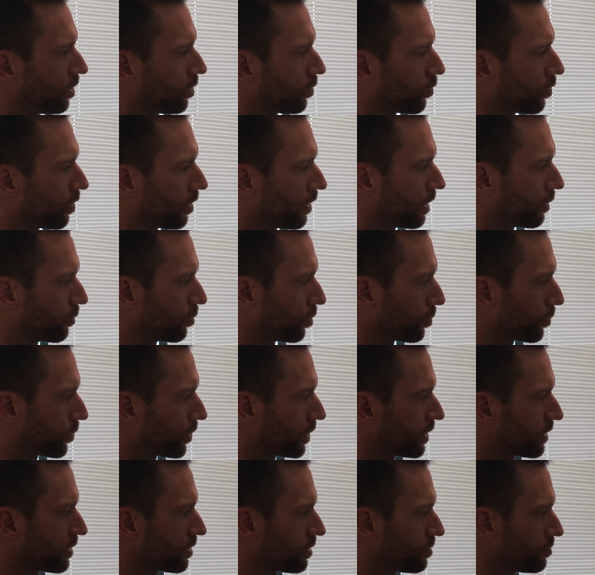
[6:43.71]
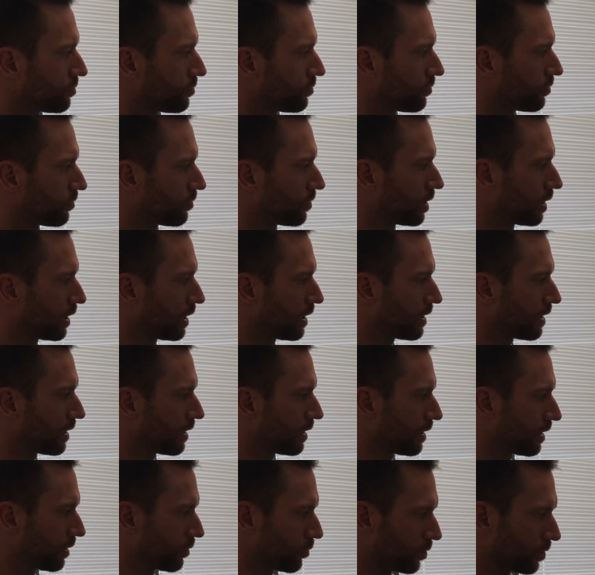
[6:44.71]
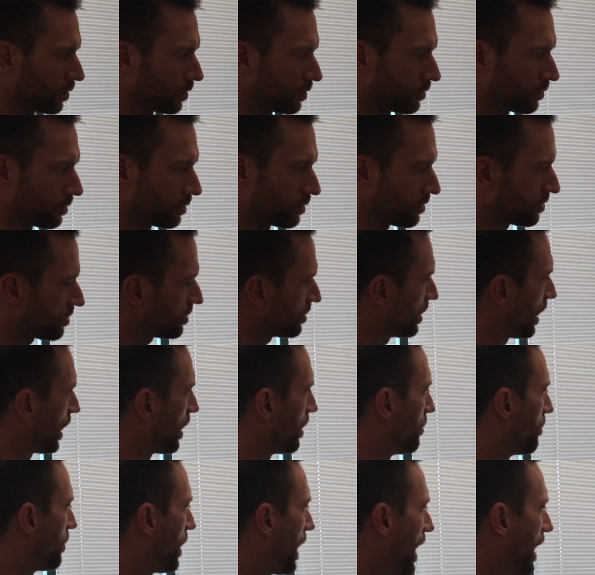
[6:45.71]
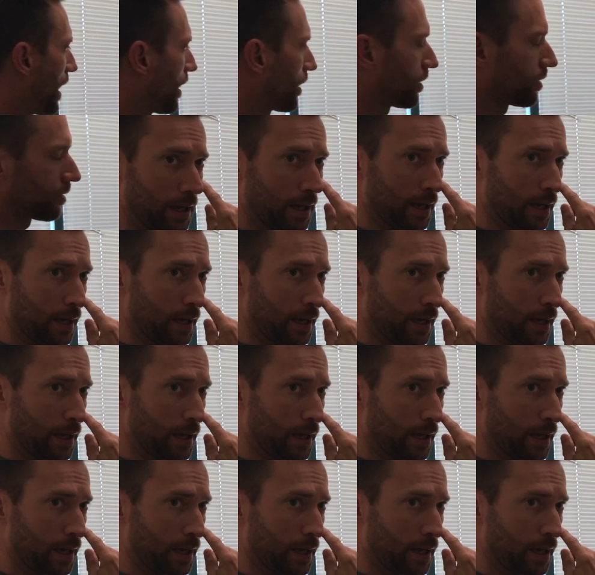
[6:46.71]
where they will print them, and then they will send back.